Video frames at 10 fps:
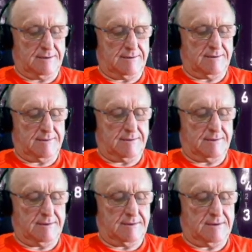
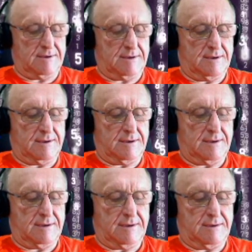
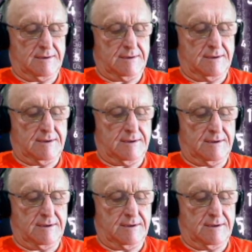[no speech]